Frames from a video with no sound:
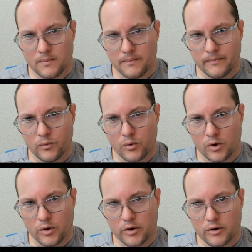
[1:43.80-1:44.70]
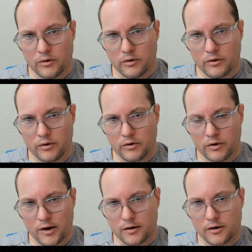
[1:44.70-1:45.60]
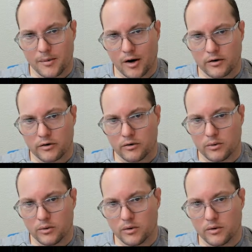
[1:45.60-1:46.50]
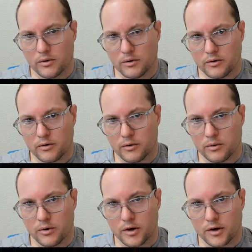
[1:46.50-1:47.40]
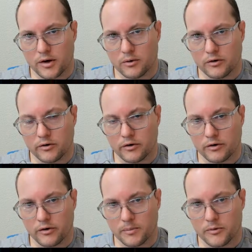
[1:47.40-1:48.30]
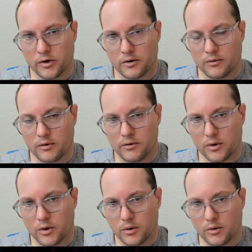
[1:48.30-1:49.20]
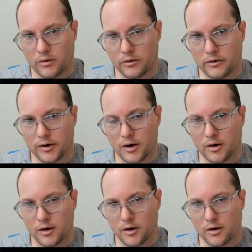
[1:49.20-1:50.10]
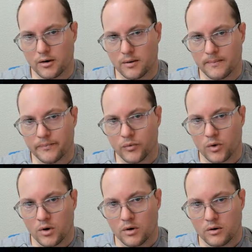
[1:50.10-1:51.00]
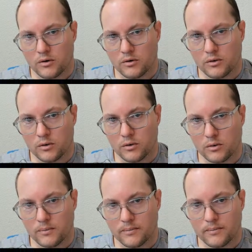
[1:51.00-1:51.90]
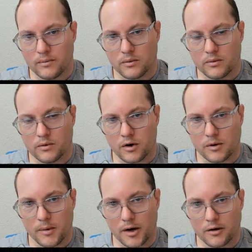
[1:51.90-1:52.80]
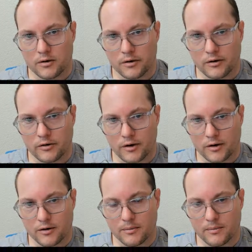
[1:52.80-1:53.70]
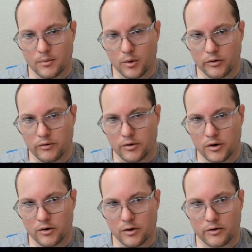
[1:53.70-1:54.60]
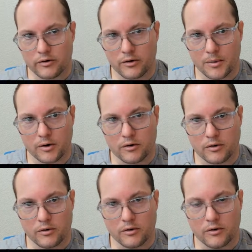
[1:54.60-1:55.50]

we're going to use the select and mask tool to cut out just the subject of the photo using AI to automatically select most of the interesting pixels.